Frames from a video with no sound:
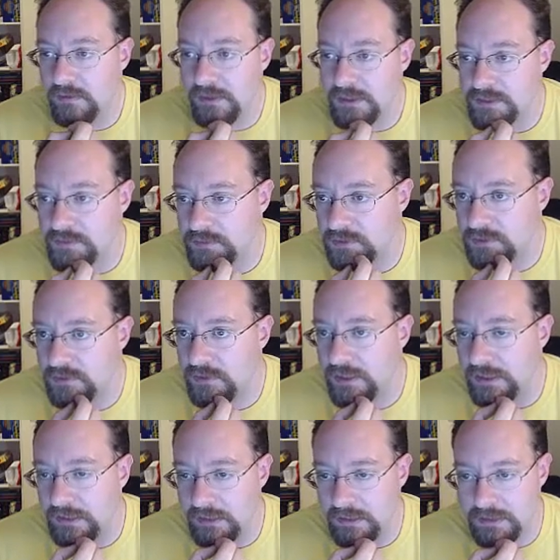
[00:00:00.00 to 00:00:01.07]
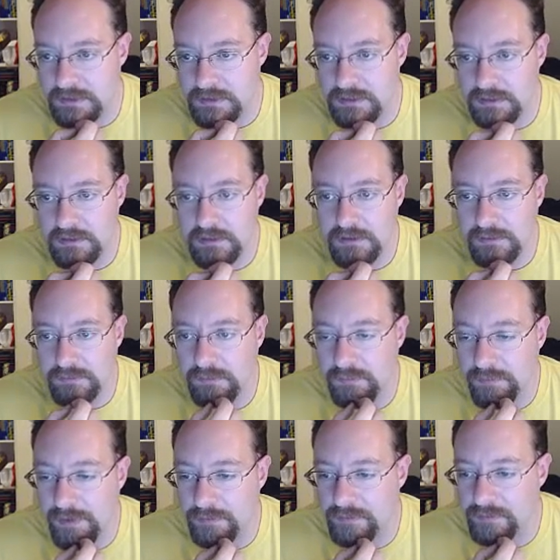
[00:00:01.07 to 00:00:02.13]
which is great. It's
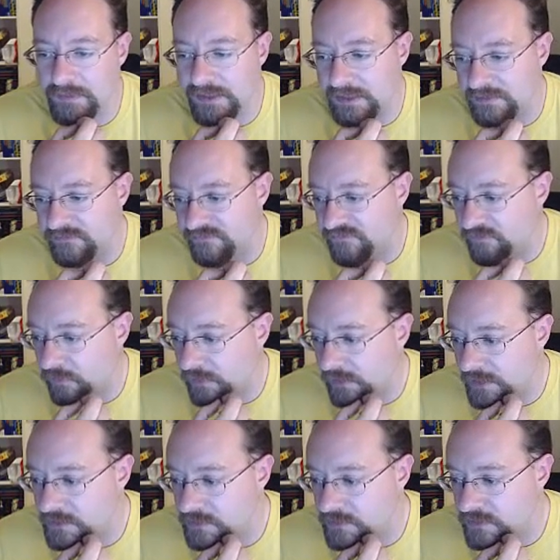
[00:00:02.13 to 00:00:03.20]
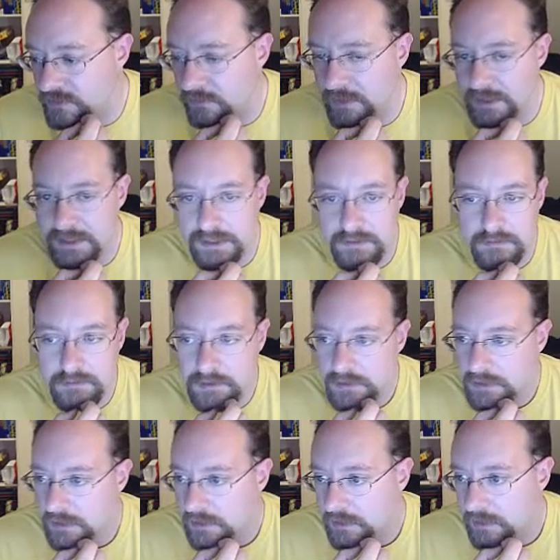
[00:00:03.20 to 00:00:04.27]
probably at 4 gigs or so right now.
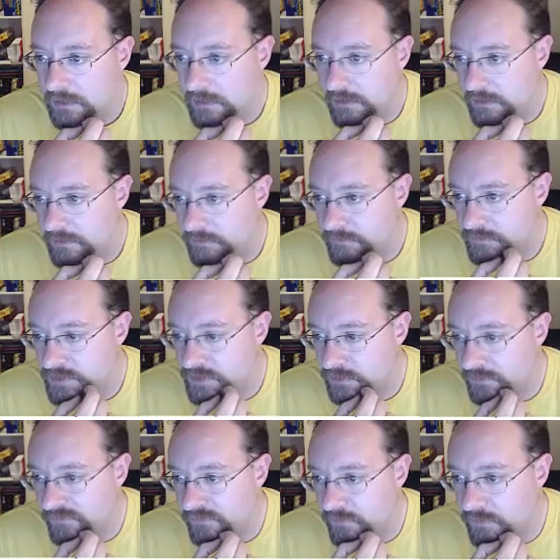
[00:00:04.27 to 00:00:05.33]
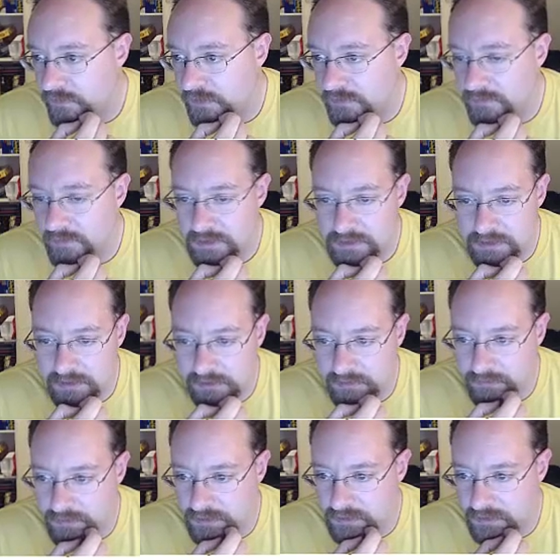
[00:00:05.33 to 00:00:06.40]
So if you look at my
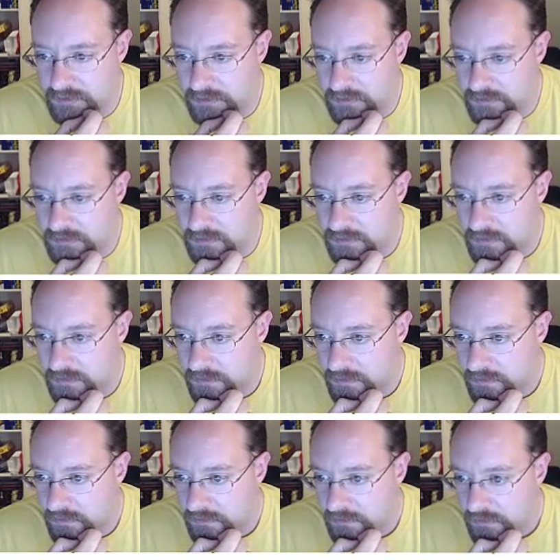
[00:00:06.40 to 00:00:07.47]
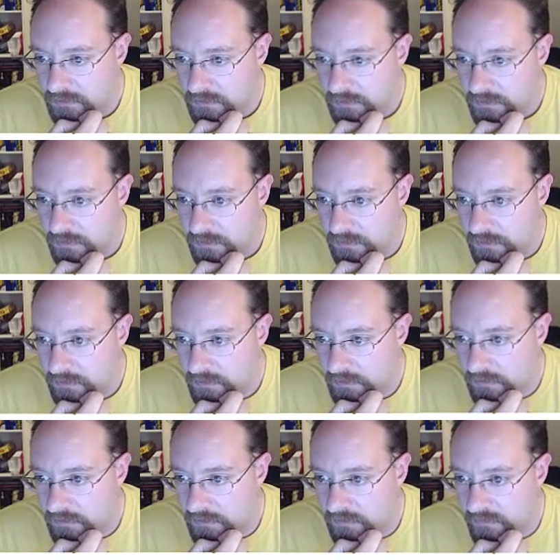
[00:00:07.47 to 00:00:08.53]
documents,
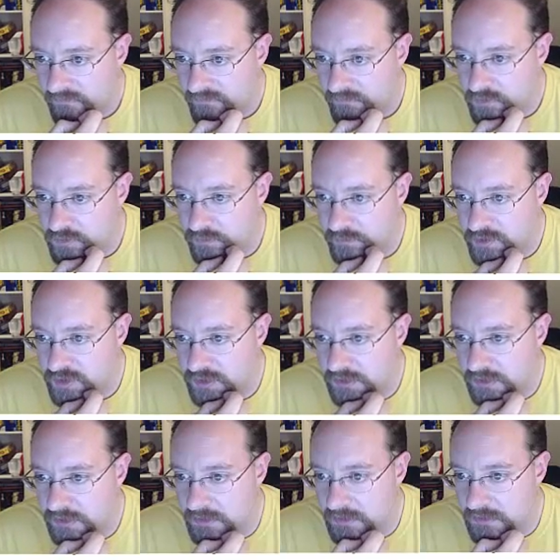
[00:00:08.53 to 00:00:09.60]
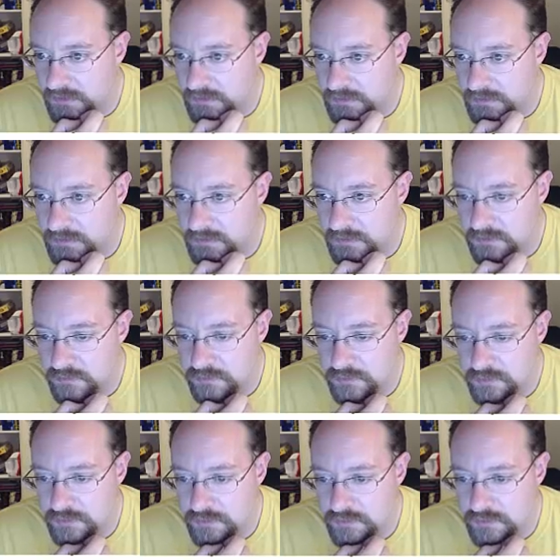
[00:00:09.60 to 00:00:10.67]
virtual machines.
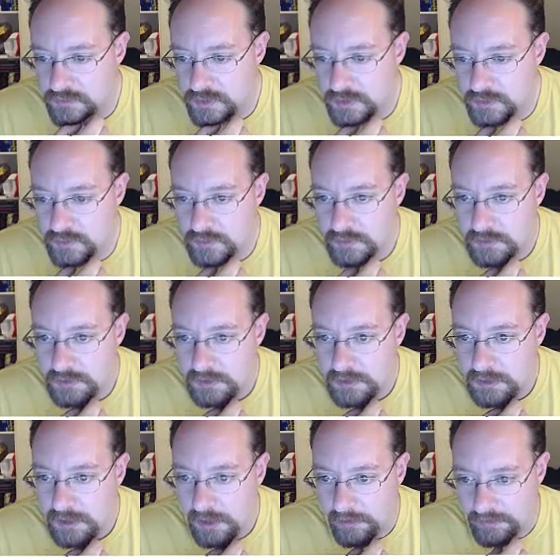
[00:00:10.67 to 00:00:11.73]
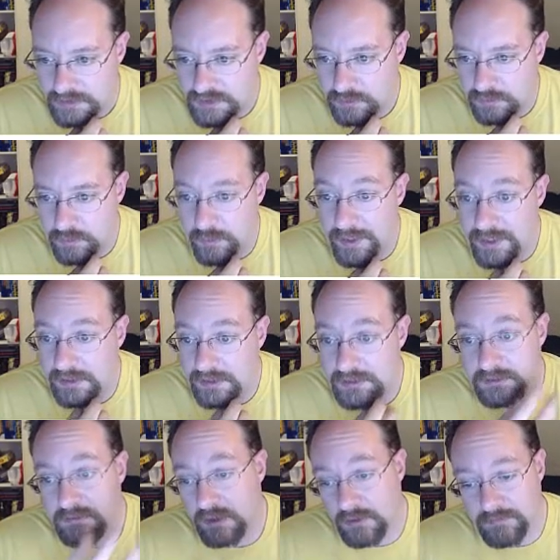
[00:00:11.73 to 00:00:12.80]
Alright, so we're weighing in
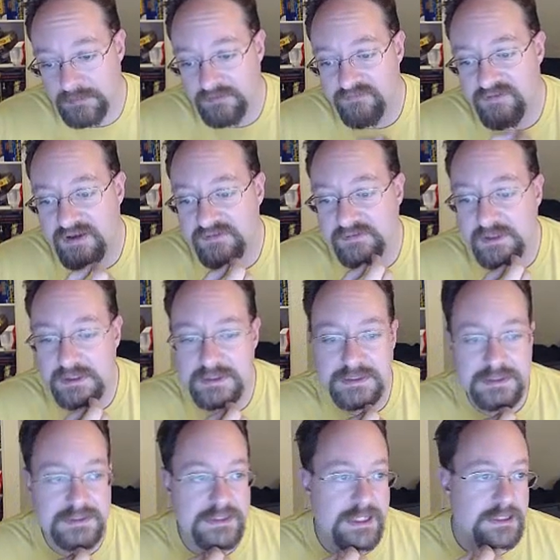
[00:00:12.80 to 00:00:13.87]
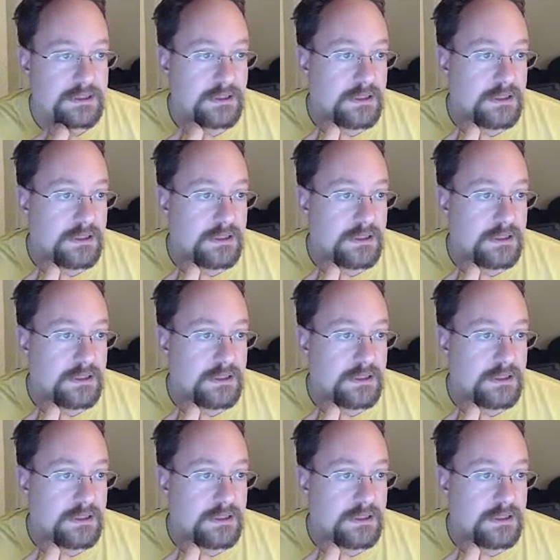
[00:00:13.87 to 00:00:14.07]
at 5 gigs exactly.